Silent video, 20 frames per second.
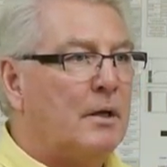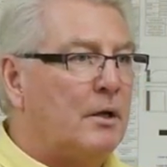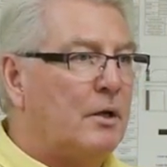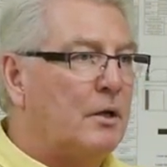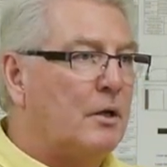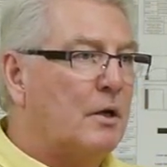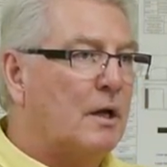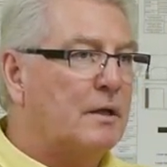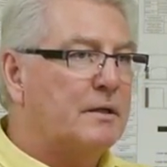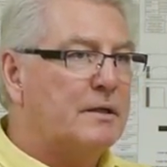
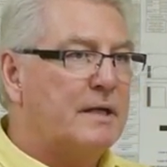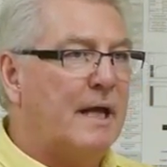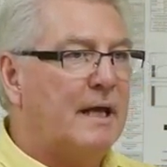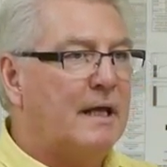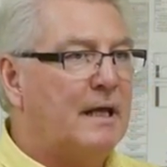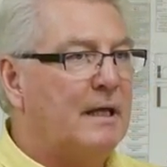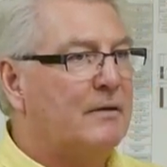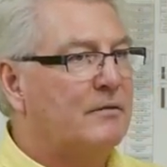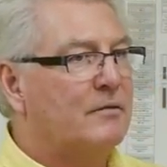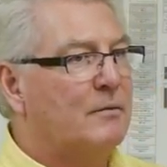You're not
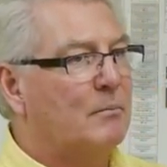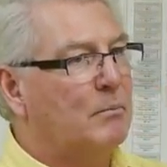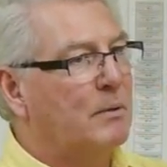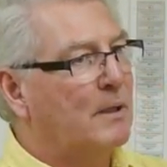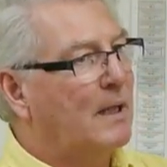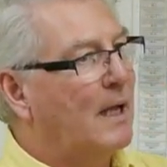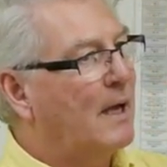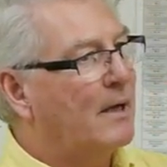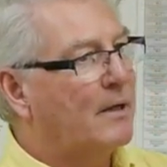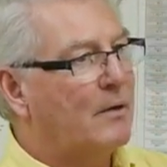taking some
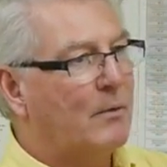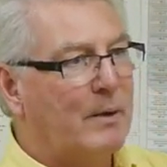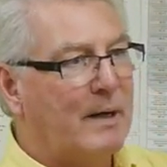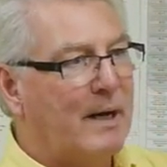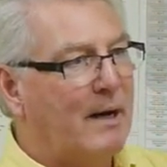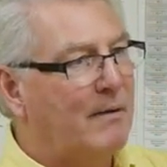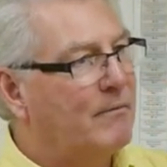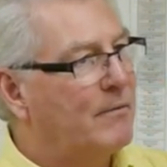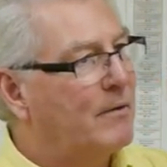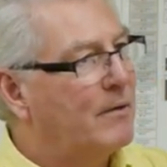blood or
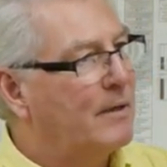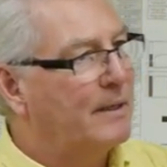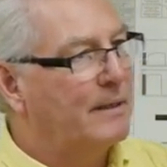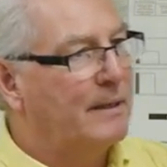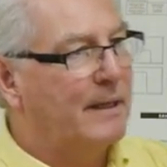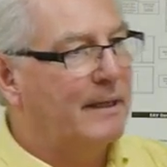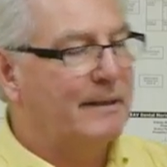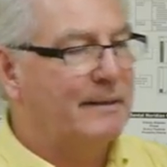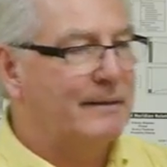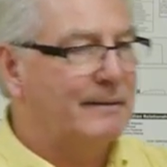whatever
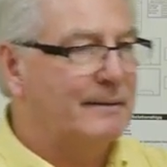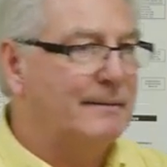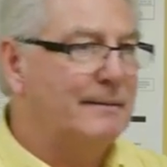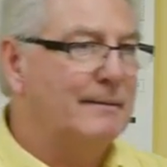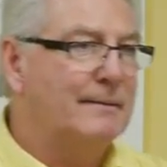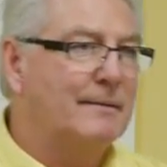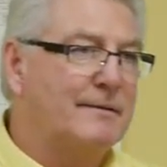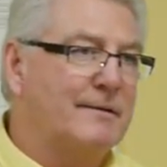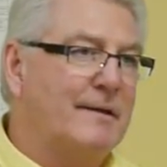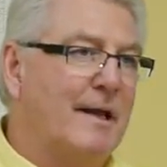and, and
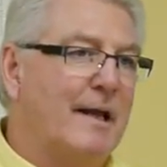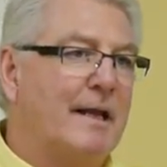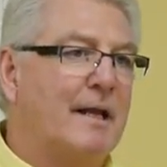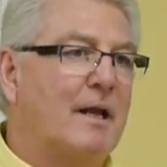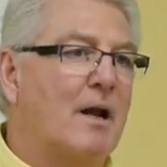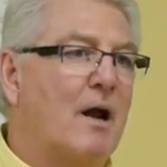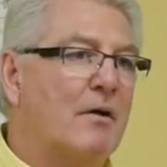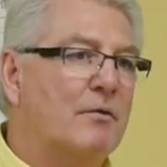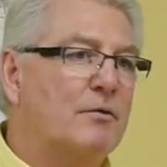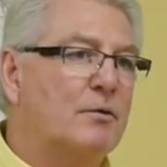sending
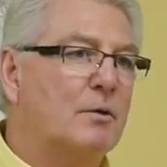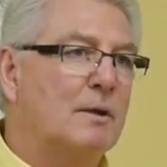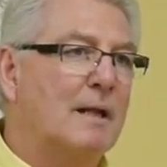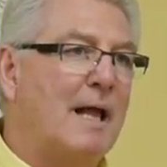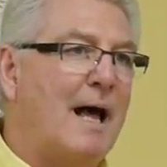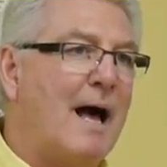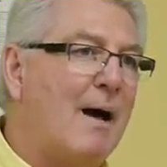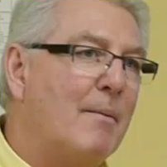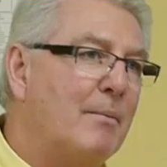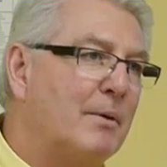it off to a
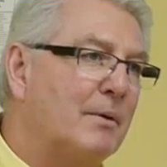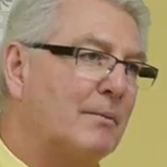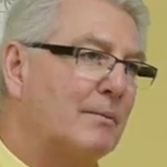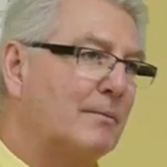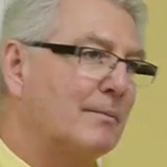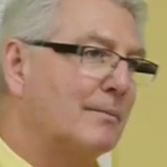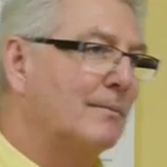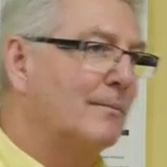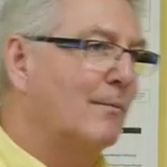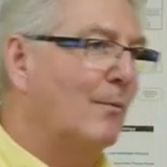lab
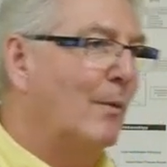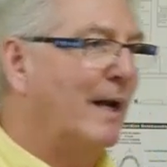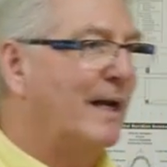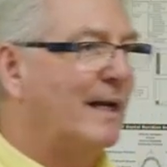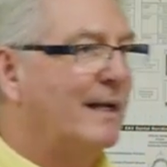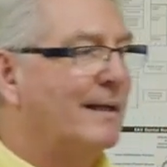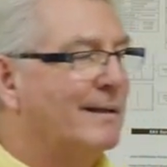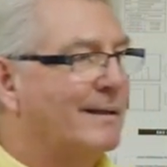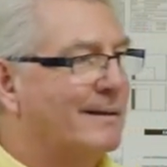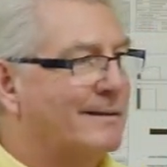and
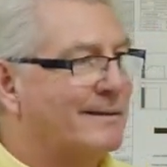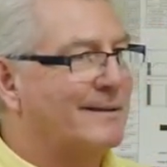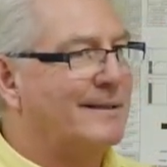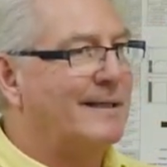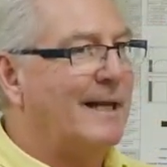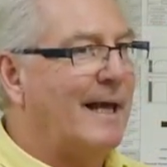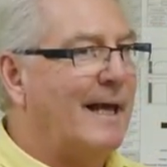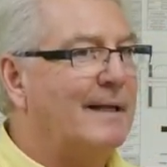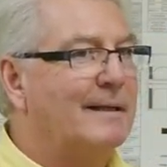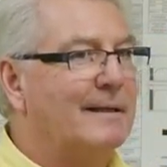waiting until it's
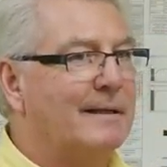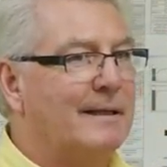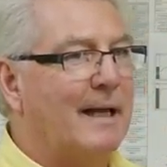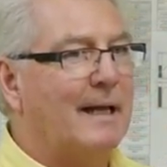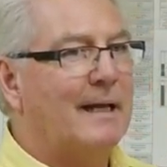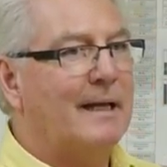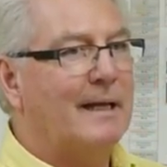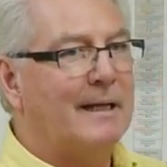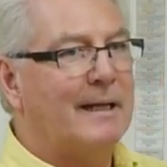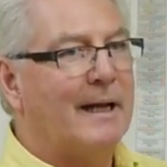dead and
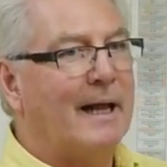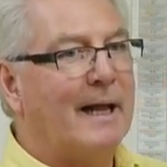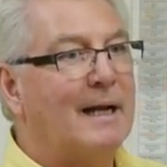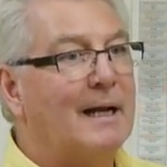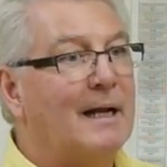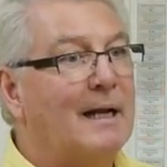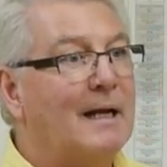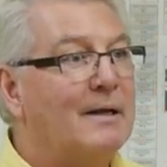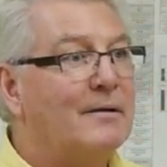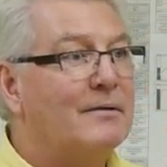getting it
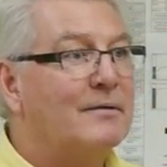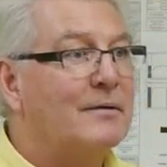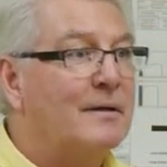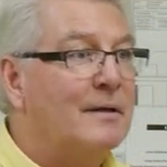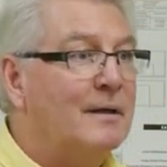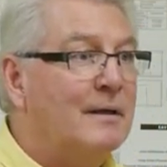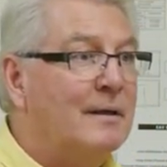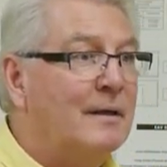analyzed.